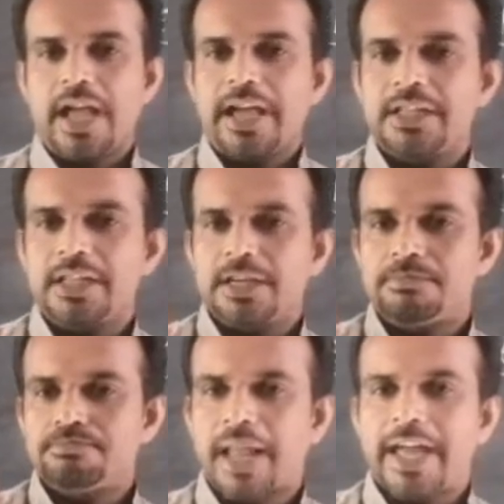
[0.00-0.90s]
And
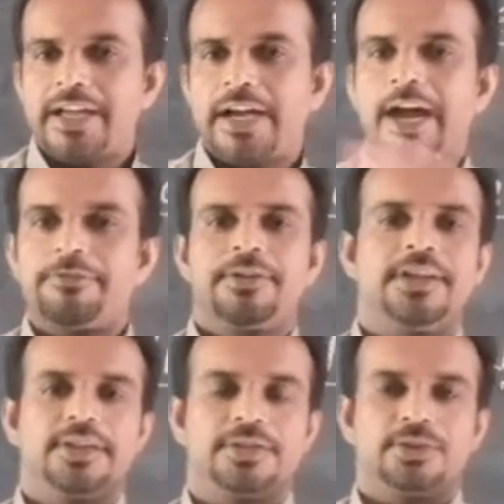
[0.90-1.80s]
the black
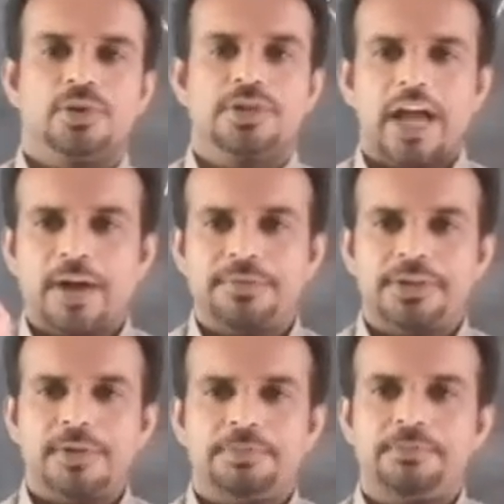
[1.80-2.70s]
Africans or the
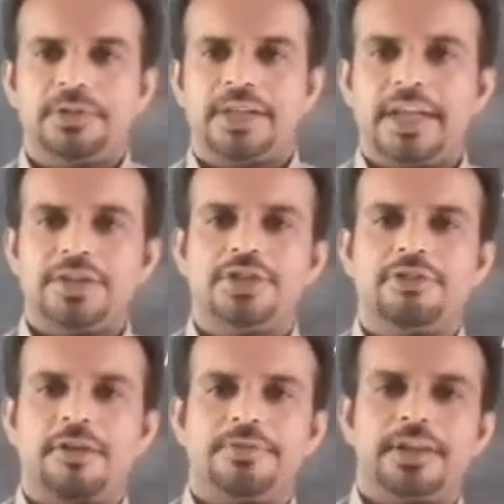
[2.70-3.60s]
African people, the
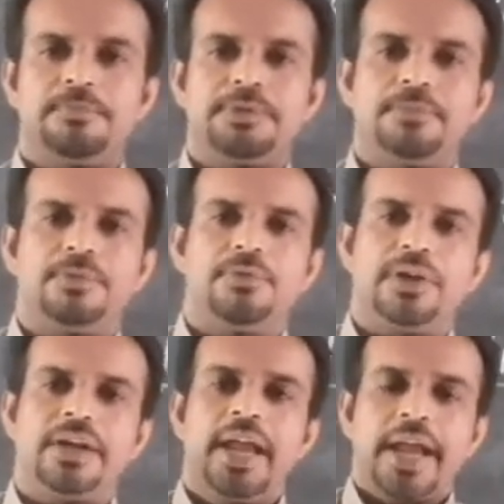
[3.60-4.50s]
native African people,
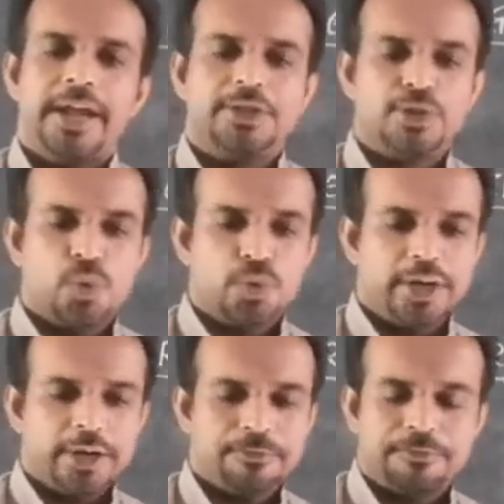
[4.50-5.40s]
were
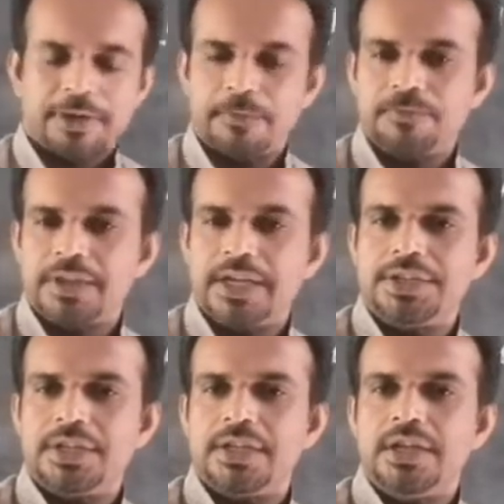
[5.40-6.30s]
excluded from
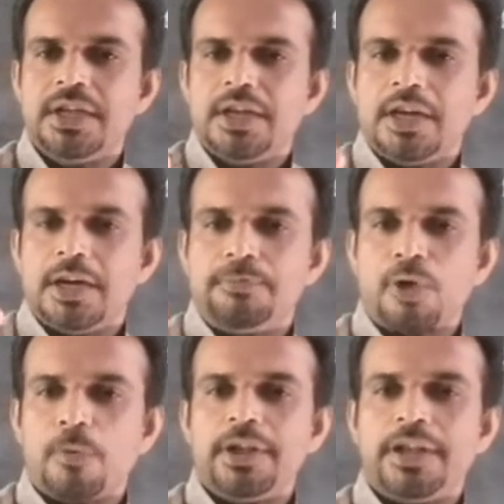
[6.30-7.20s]
getting
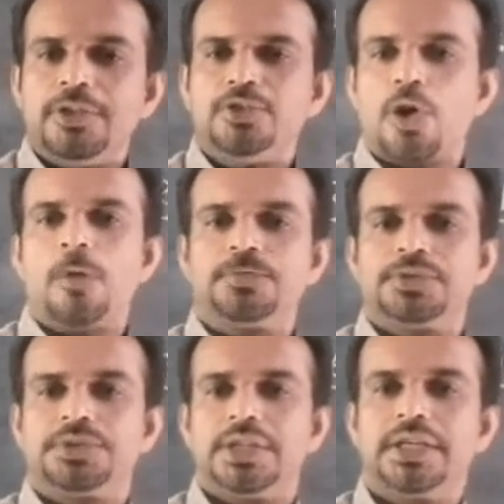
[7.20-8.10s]
prominent
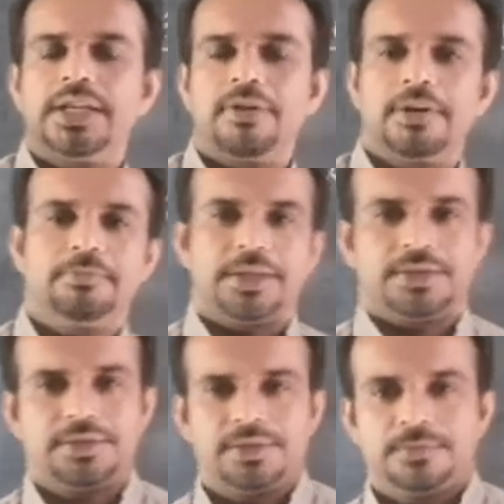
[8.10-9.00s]
jobs in
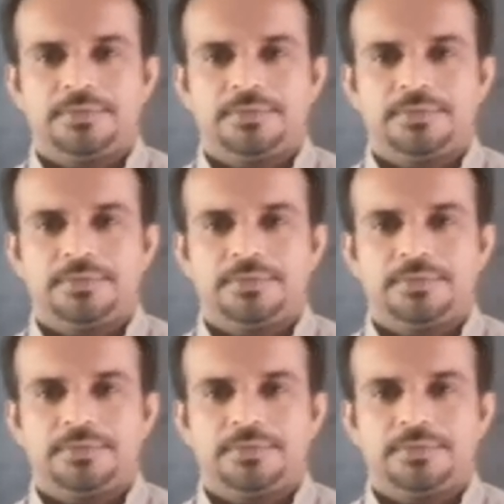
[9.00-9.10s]
government.